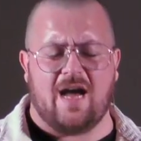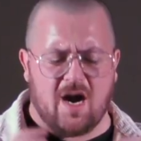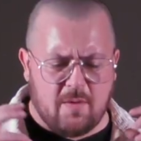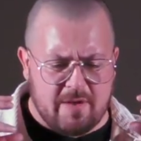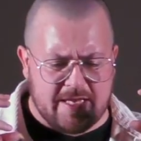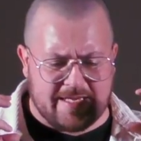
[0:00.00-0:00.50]
How
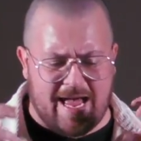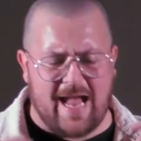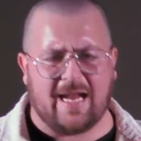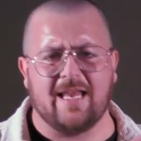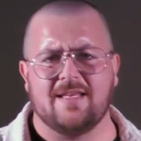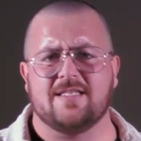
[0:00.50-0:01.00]
do we
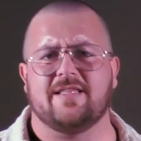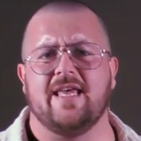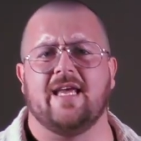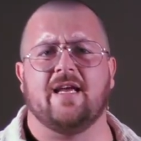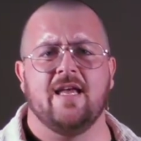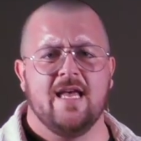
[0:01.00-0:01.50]
tackle this
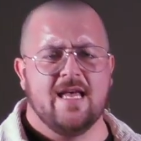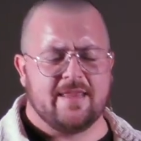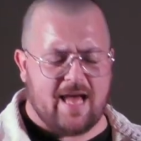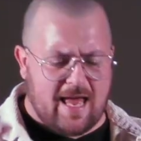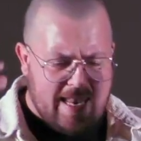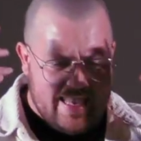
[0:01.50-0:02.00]
thing
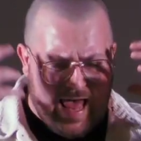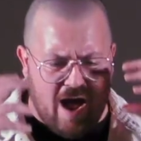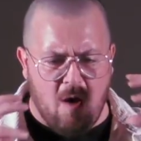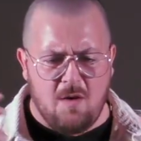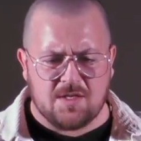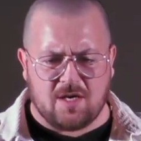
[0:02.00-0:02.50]
that
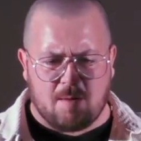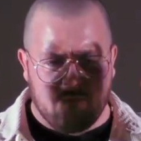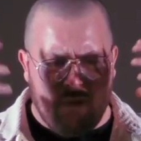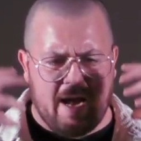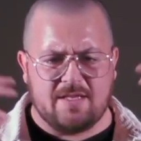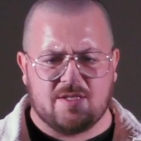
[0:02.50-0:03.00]
allows our
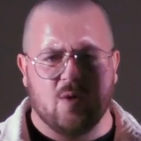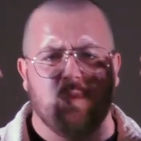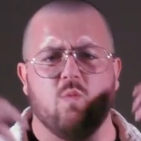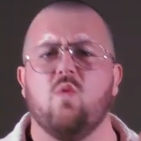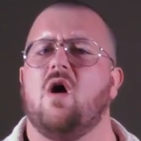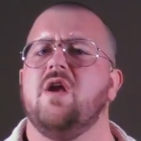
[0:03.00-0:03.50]
minds to
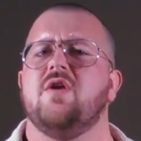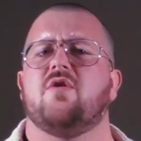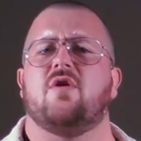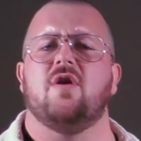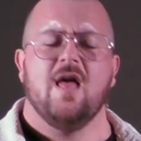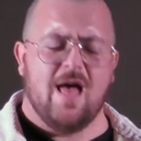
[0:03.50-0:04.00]

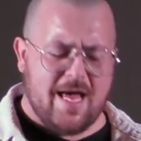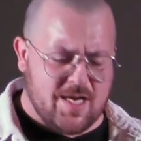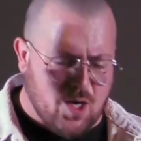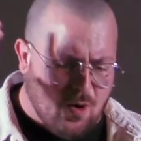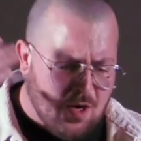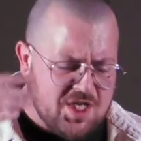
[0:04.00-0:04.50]
wander
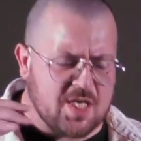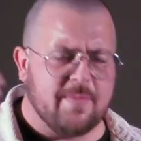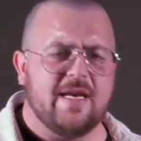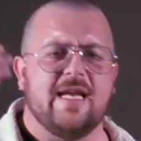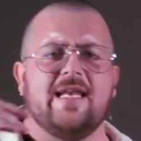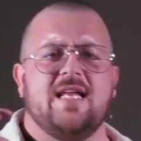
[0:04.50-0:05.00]
and
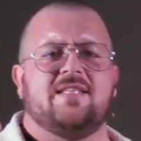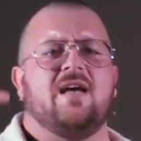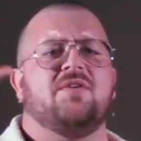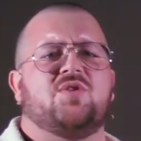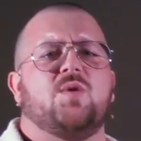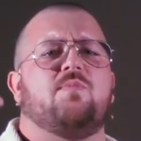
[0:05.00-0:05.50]
ultimately leads
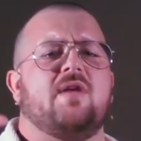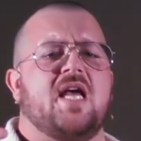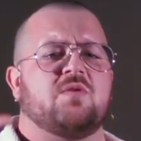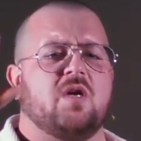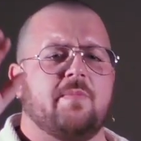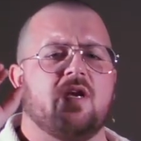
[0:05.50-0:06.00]
down to a
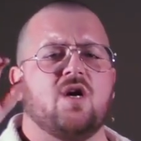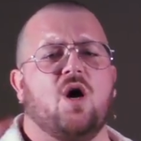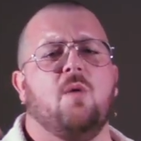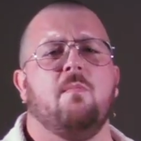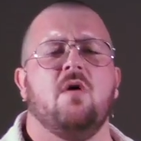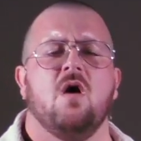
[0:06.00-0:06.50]
place where we can
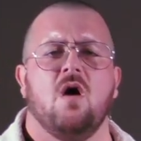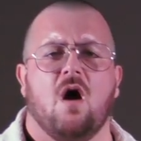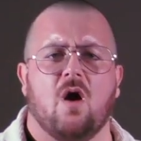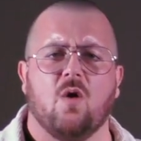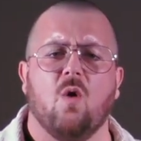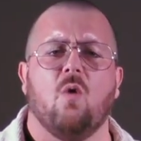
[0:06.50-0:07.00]
become
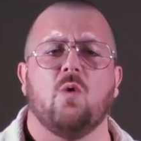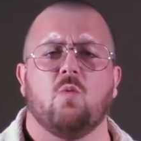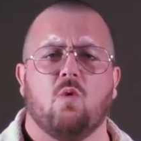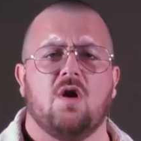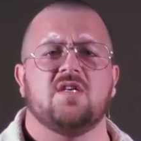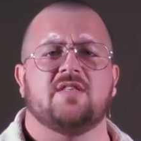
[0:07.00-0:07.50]
our own
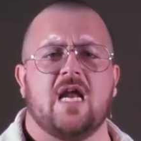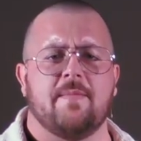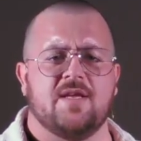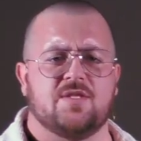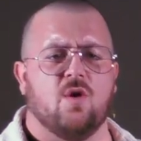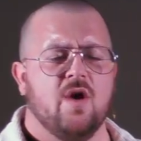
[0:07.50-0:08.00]
worst
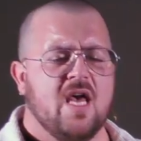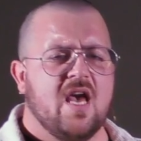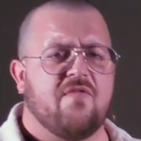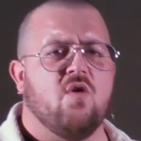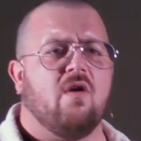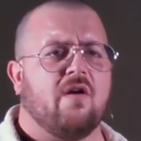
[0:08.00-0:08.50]
enemy? So
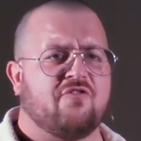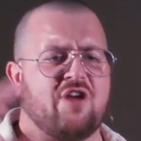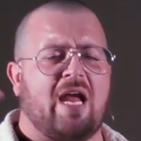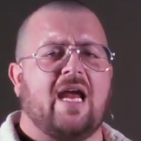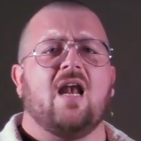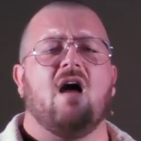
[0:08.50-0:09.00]
if you were
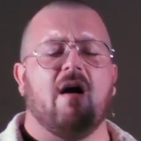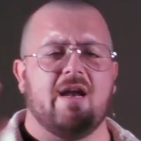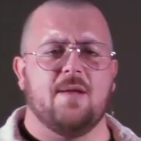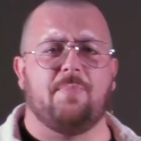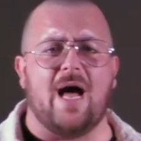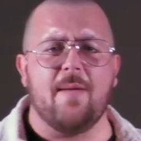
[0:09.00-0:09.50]
tracking along
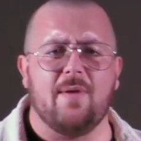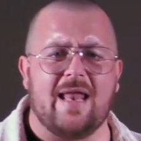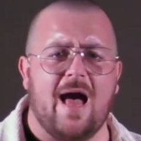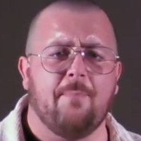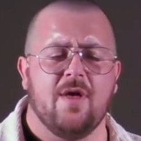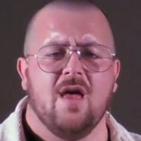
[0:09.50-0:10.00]
in the Bible
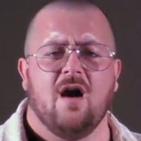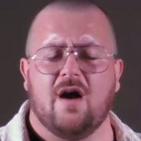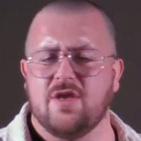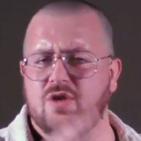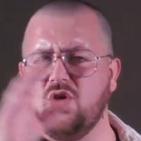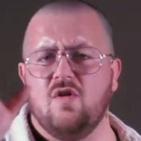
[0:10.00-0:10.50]
app
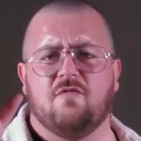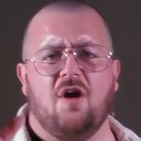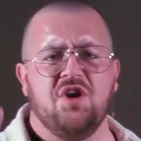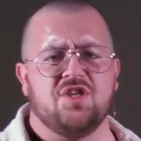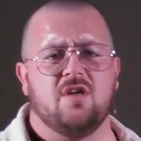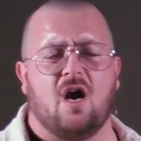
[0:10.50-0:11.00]
on
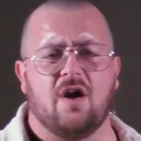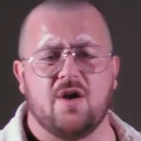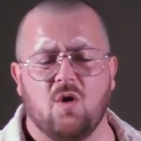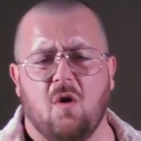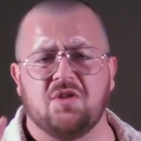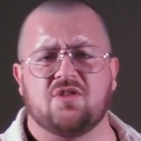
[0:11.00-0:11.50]
YouVersion, our
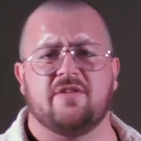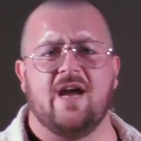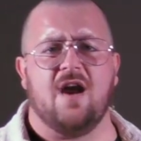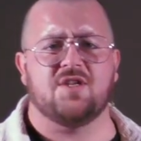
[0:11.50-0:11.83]
notes are there.